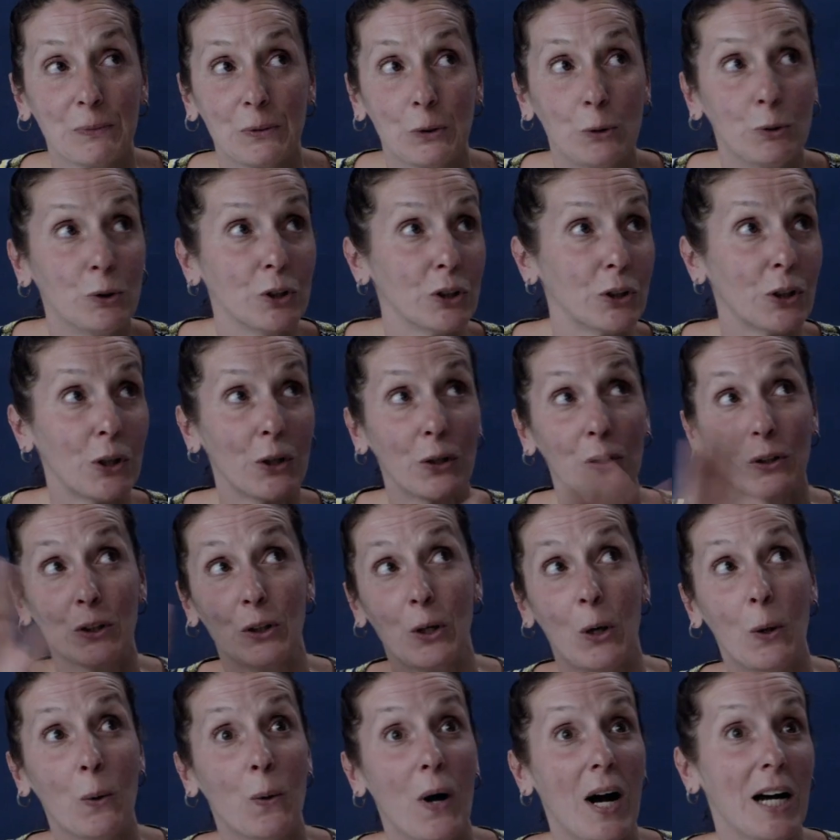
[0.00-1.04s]
you just heard
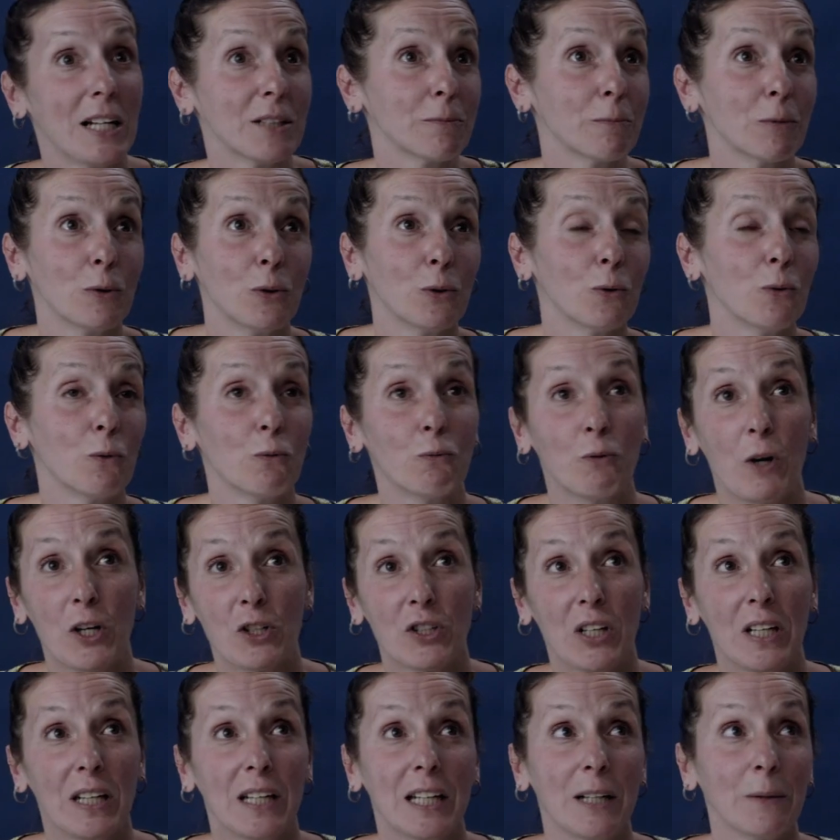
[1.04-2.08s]
the whole hospital
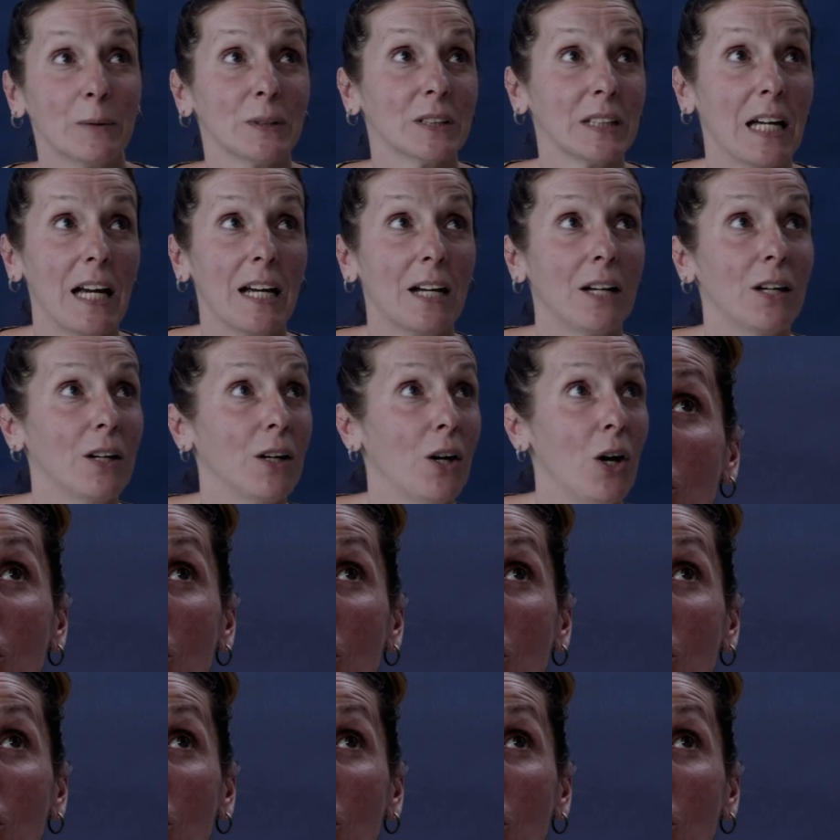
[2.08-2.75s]
rushing. It was like,